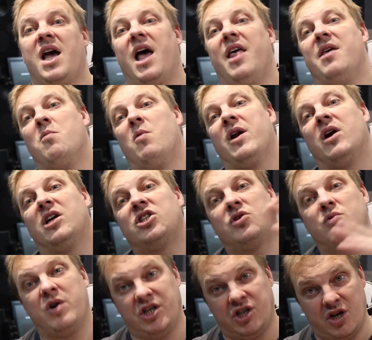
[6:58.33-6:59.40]
and then when I
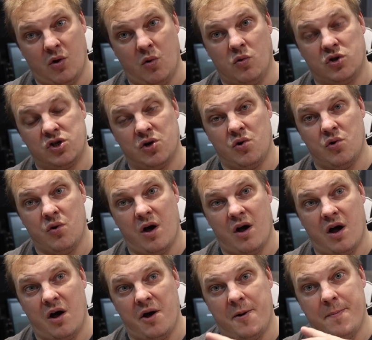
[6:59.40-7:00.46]
switched it all to
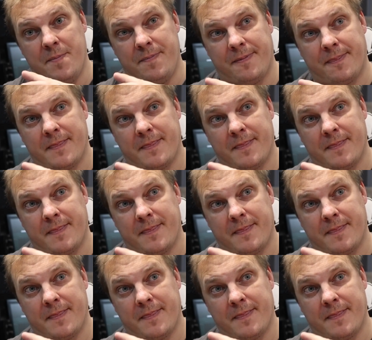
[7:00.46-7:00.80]
the